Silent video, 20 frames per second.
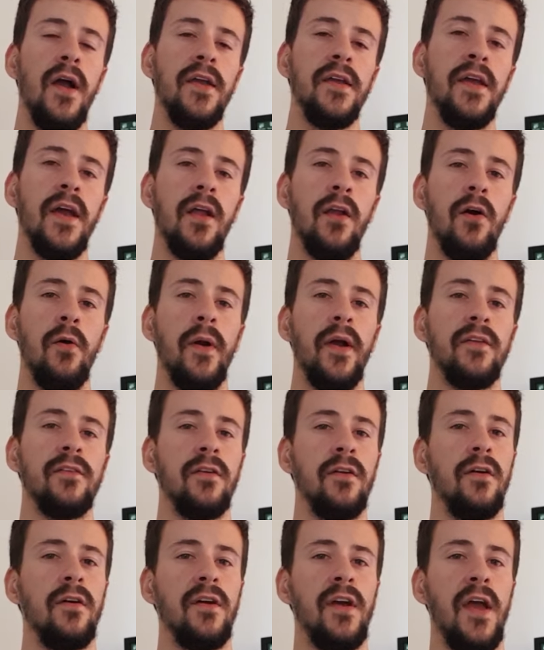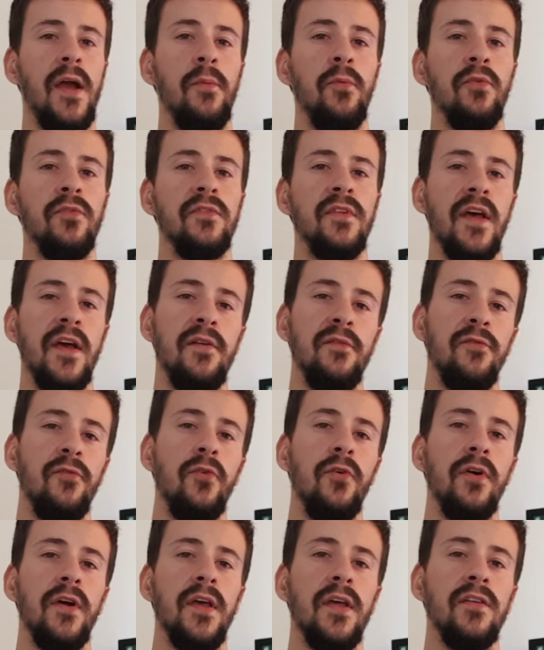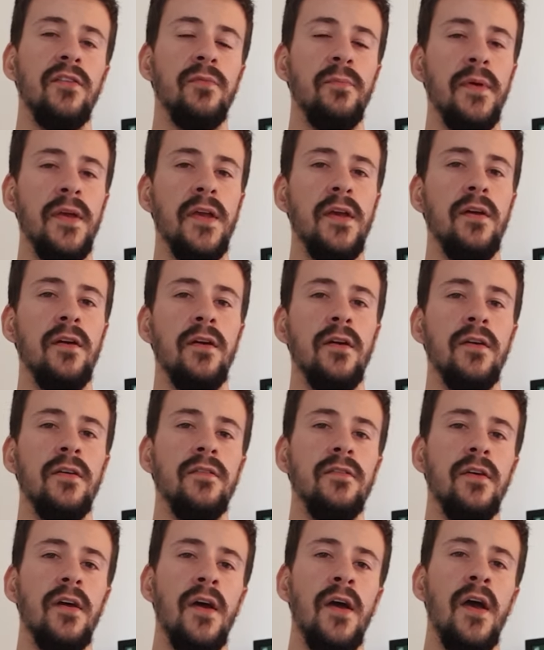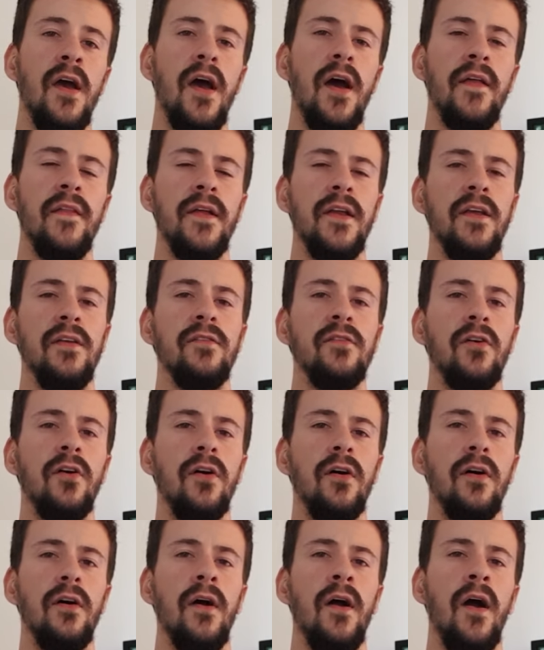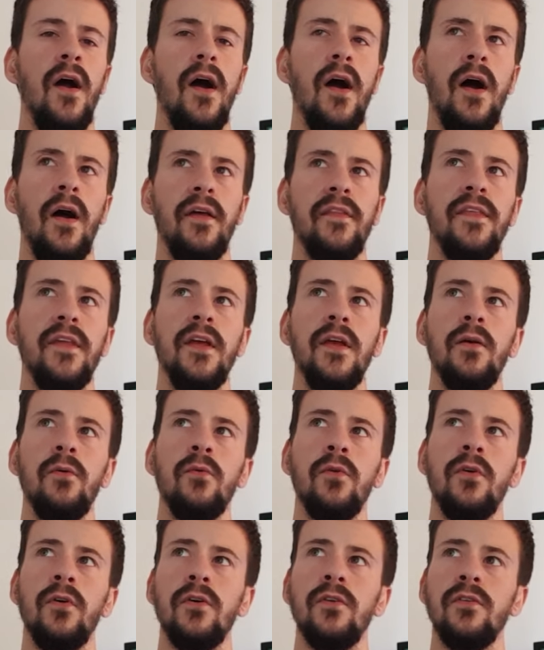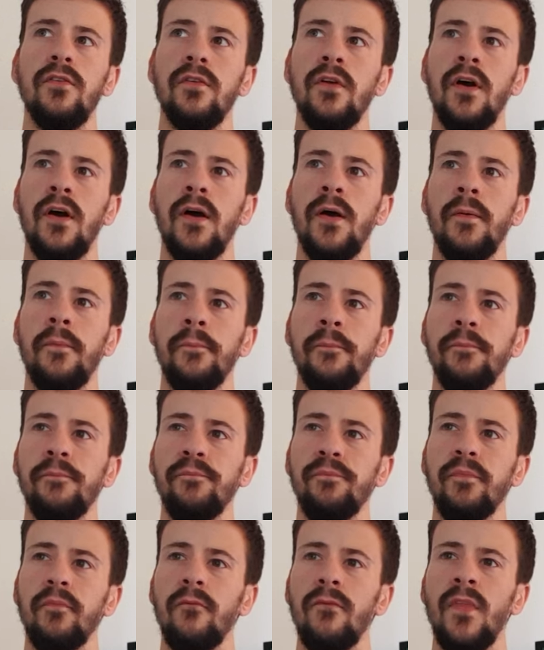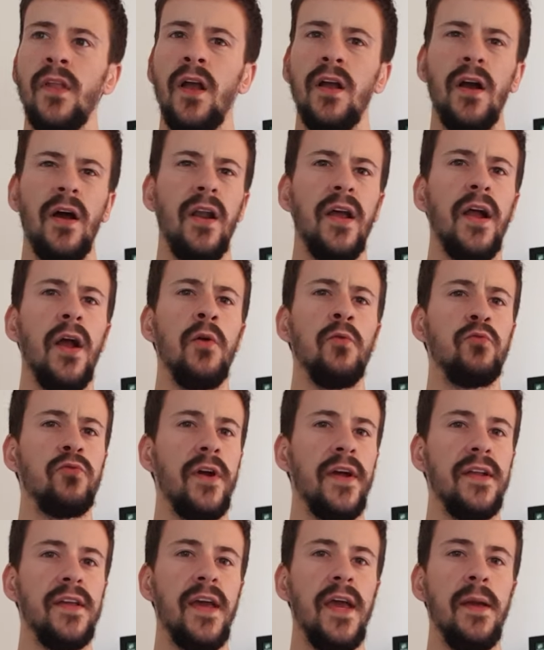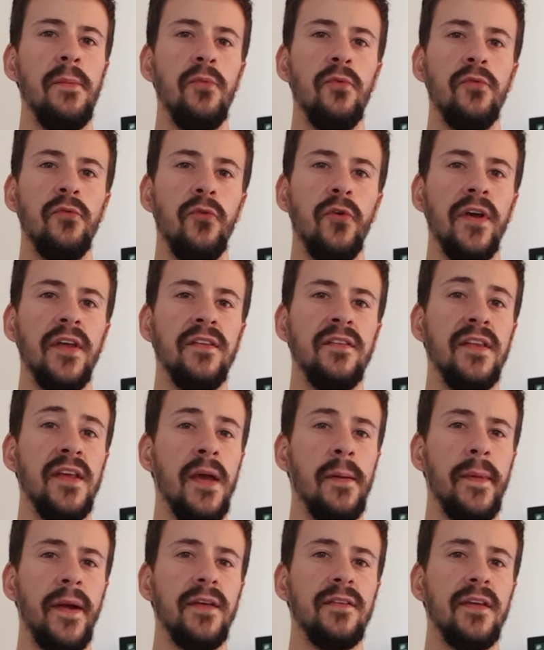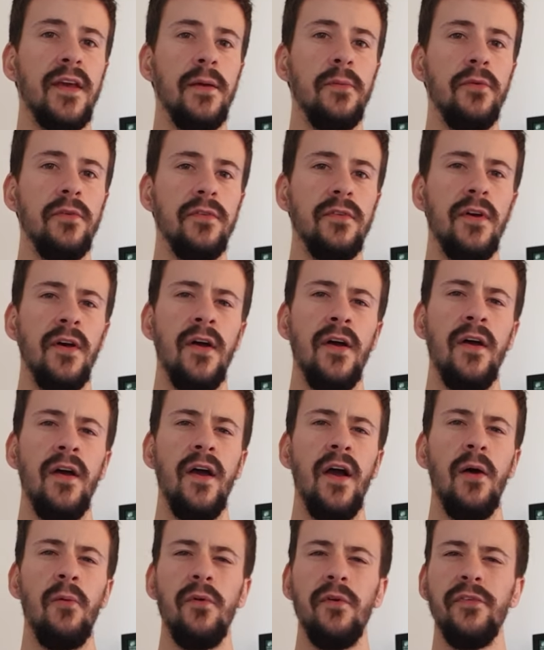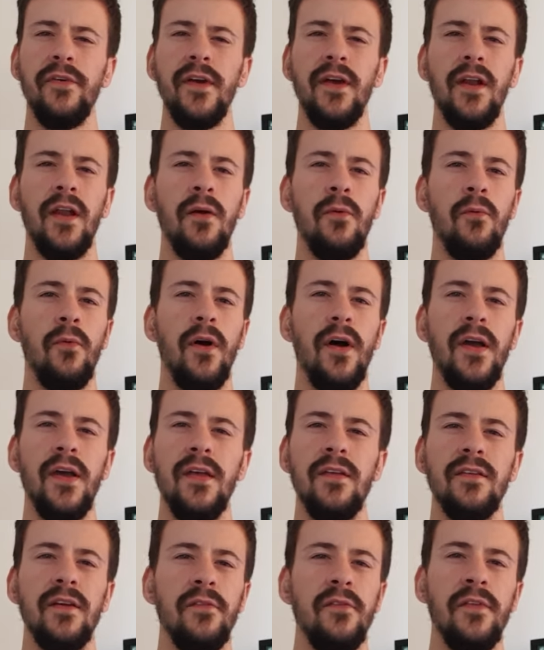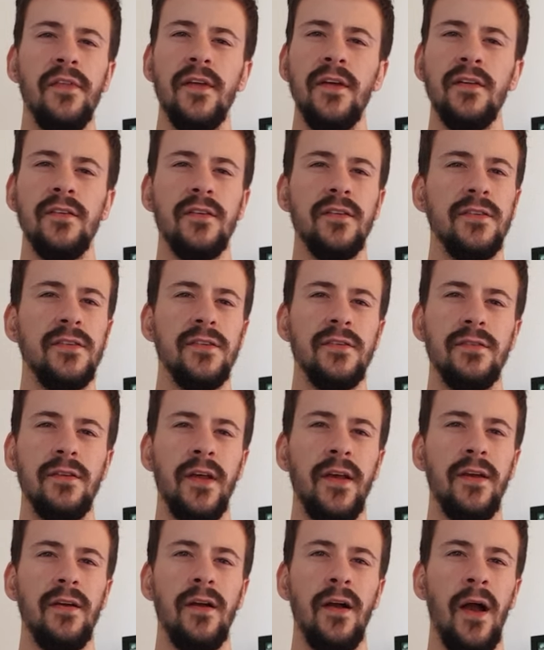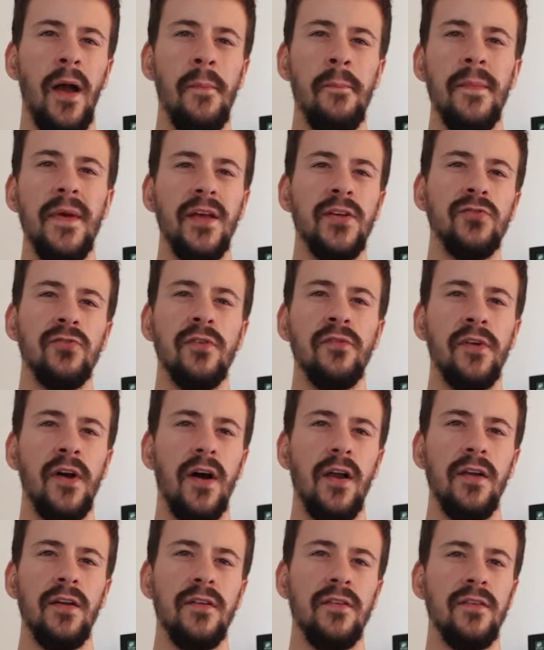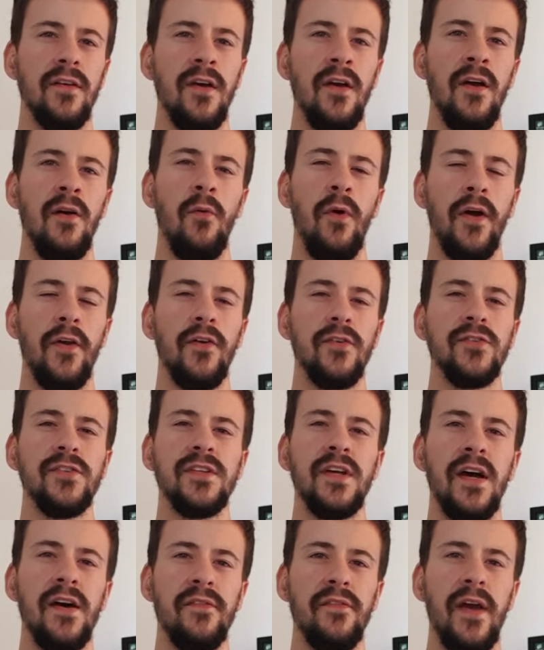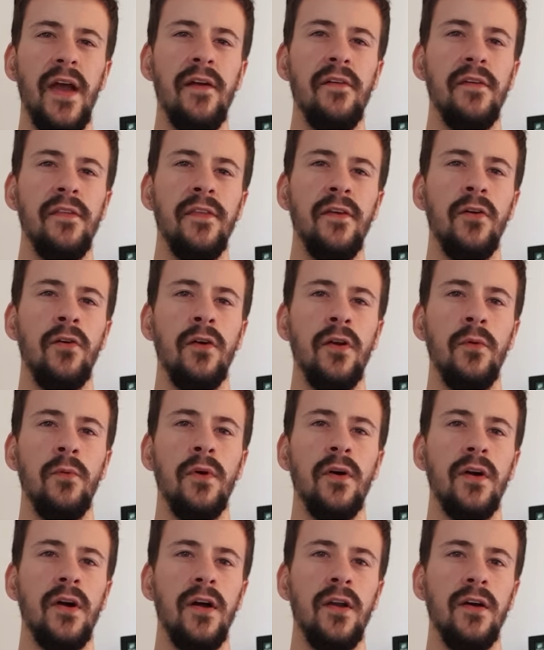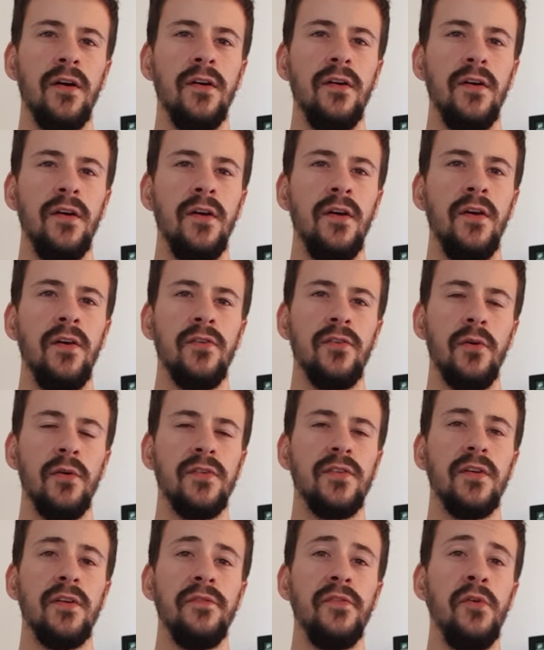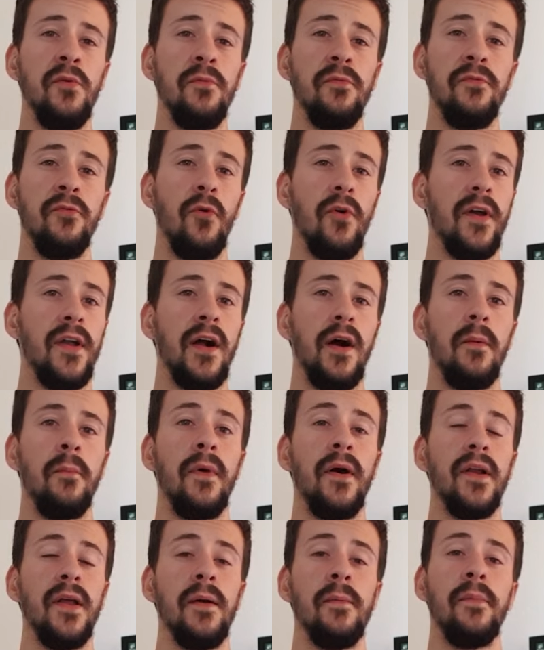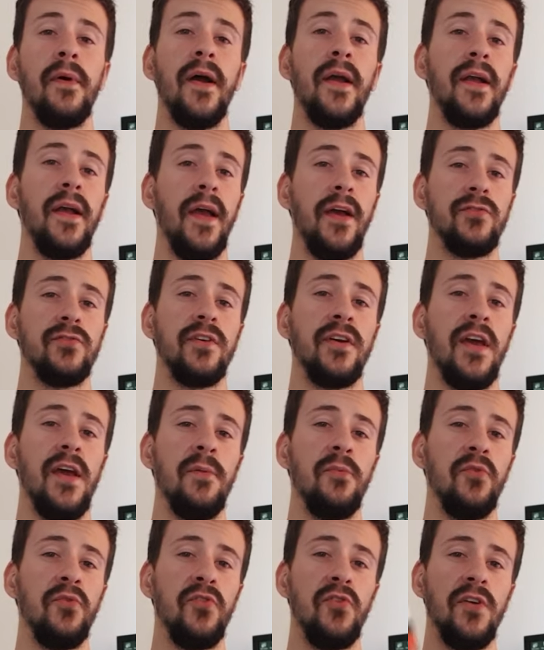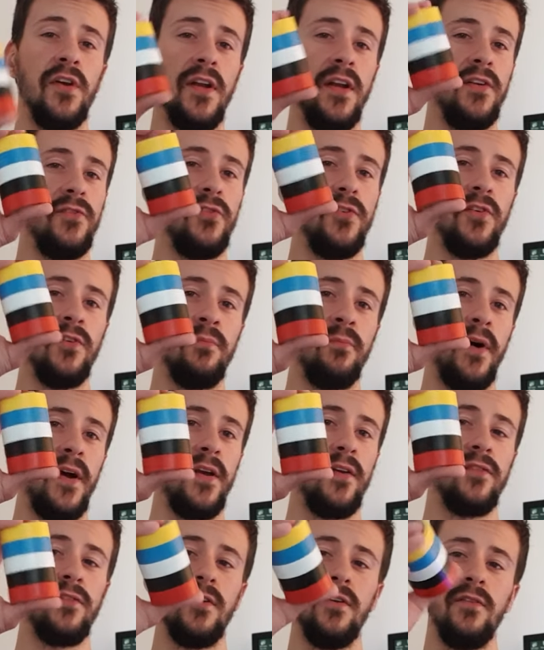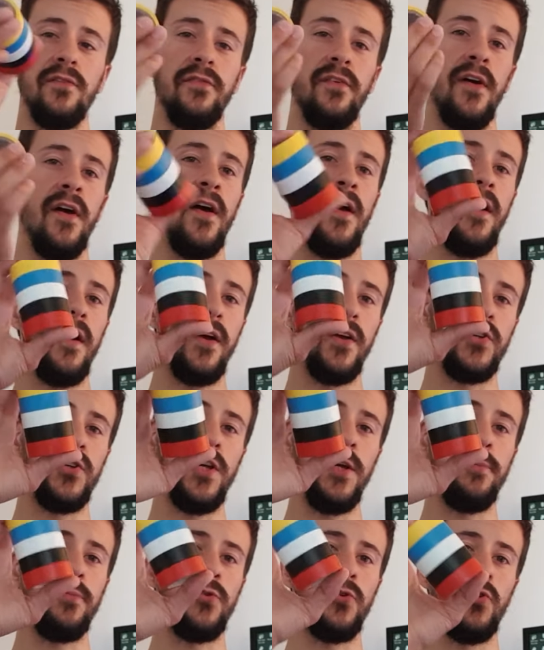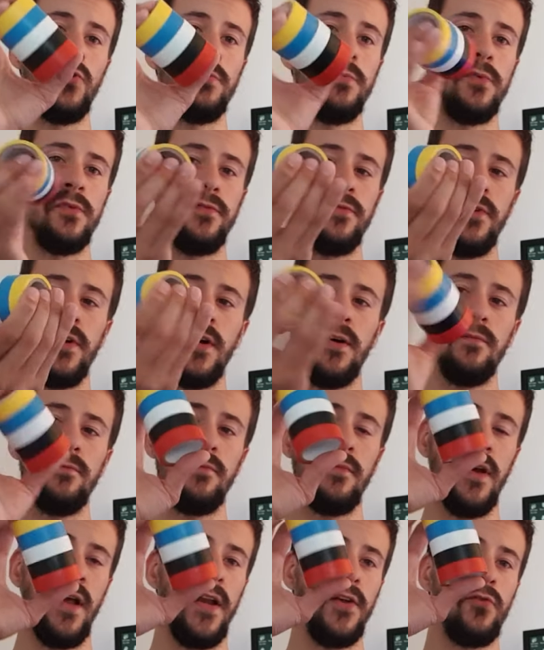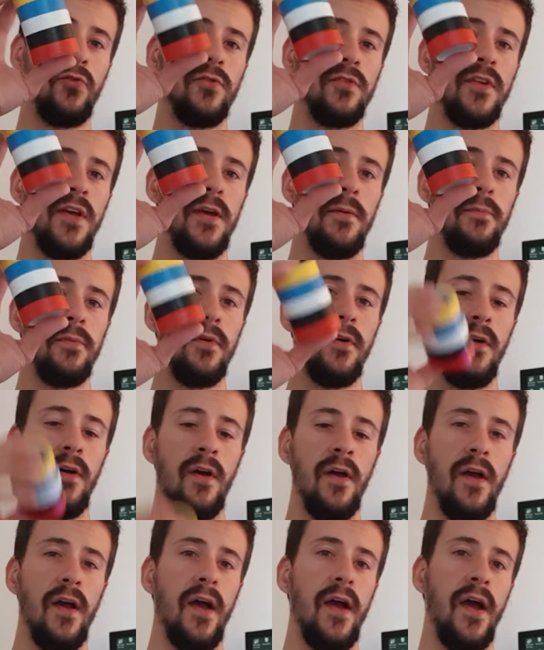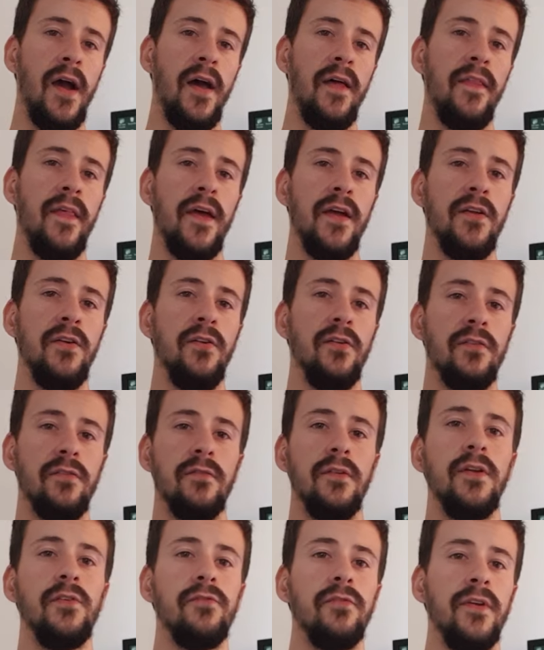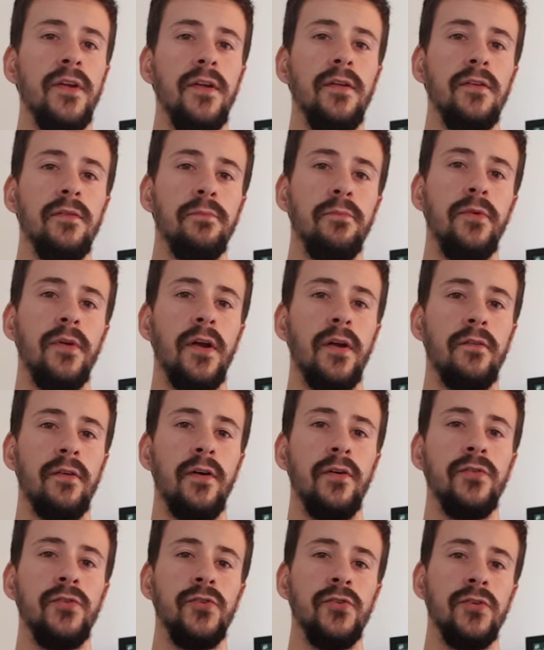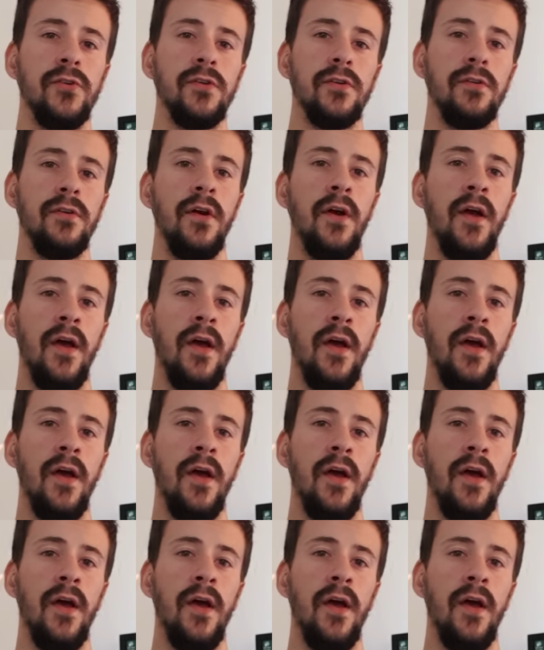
yellow xlr cables then for his speakers and then he's got i think it was um, kind of like a red cable for his dmx cables and we're thinking like, why is everything such like a mixture of colors? Why not just have everything all in one color? So instead of you forking out money and buying extra cables, you can literally just buy yourself a cheap tube of um, electrical tape, and then you just literally just put it around your